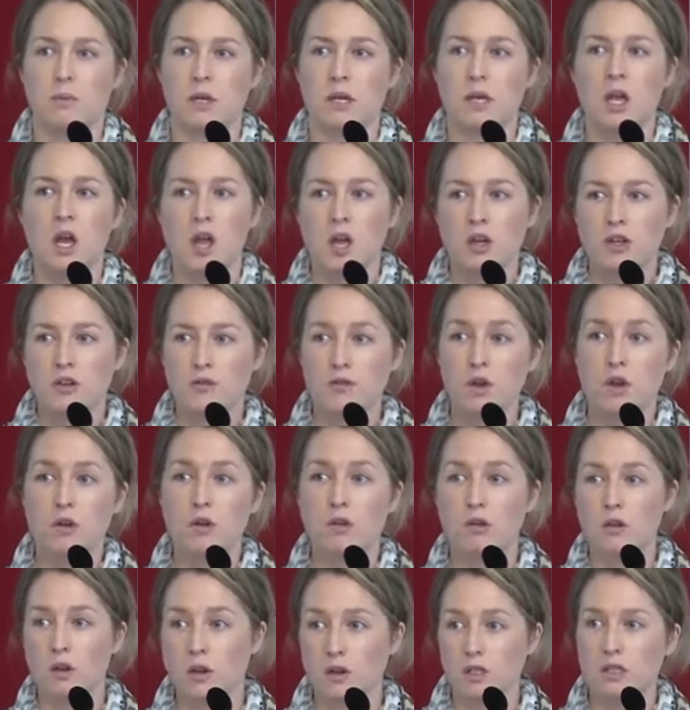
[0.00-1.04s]
but you've got
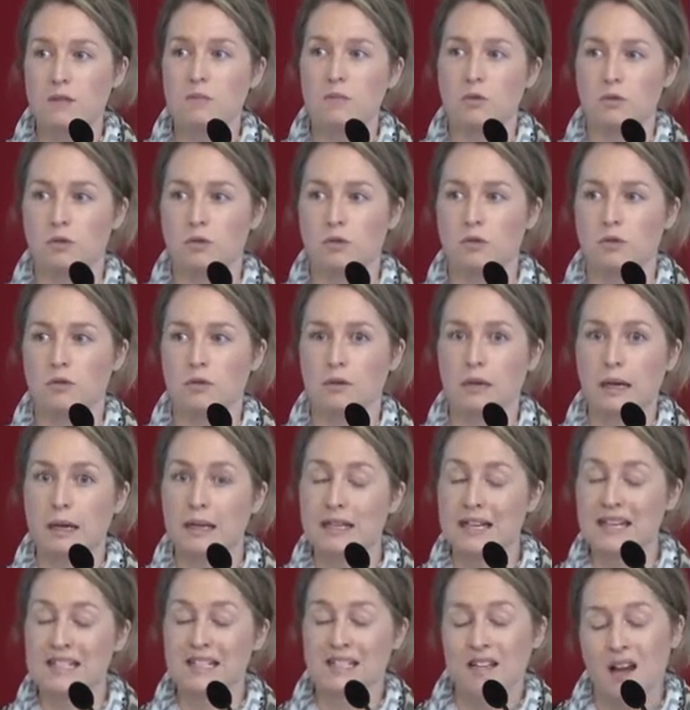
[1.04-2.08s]
lots more, I
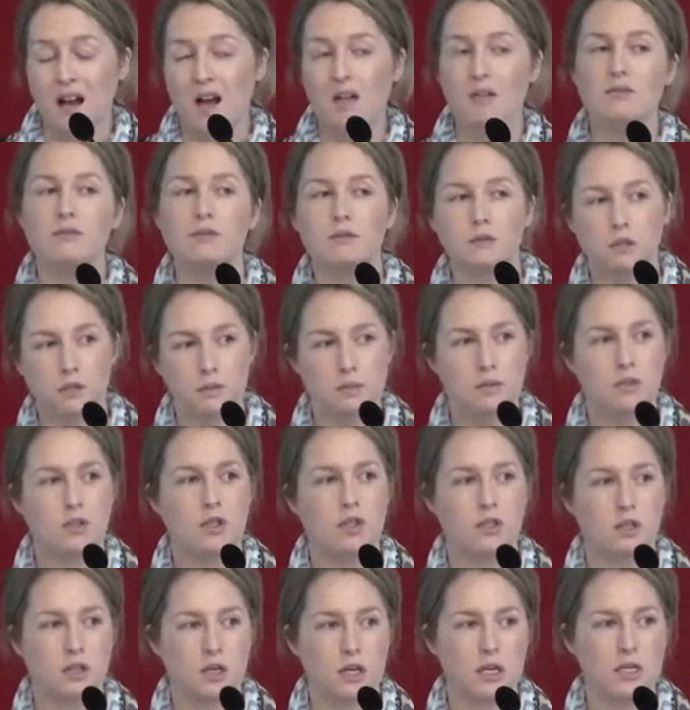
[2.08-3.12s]
guess, colourful
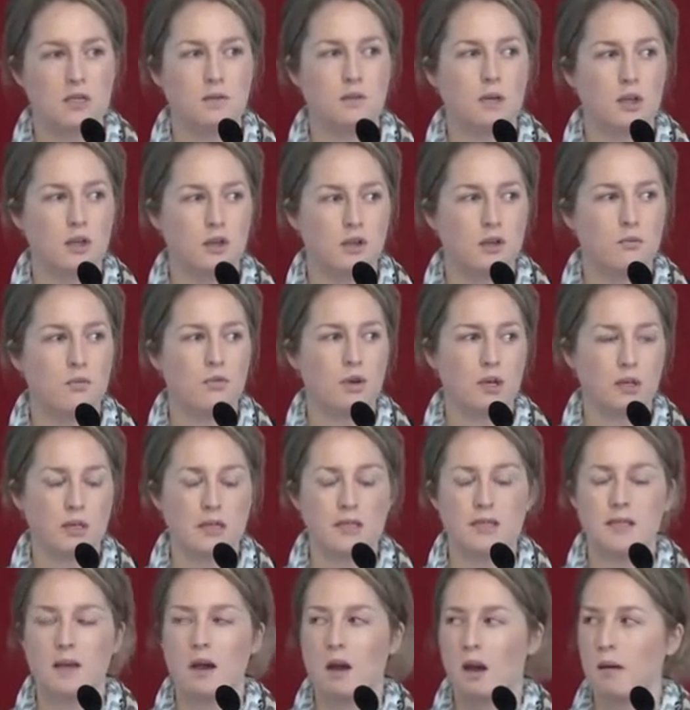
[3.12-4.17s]
opportunities where you can bring
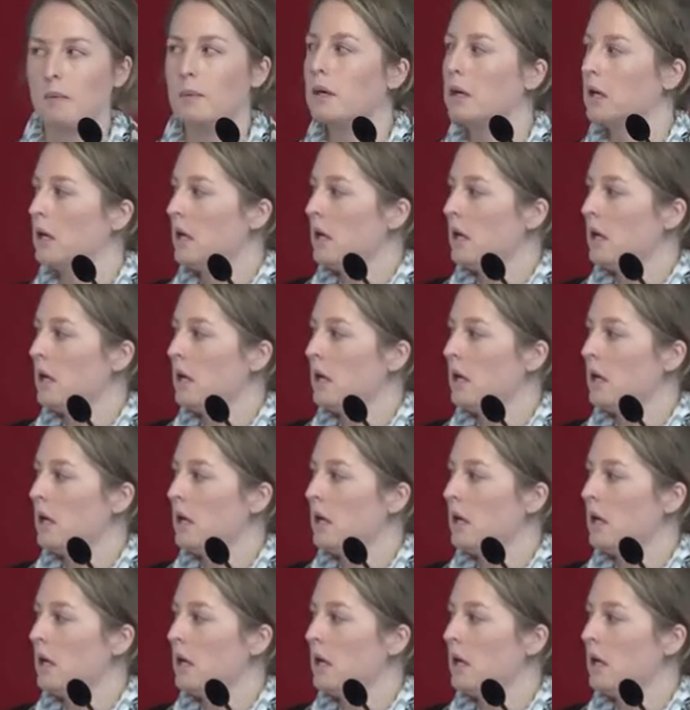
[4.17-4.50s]
this up.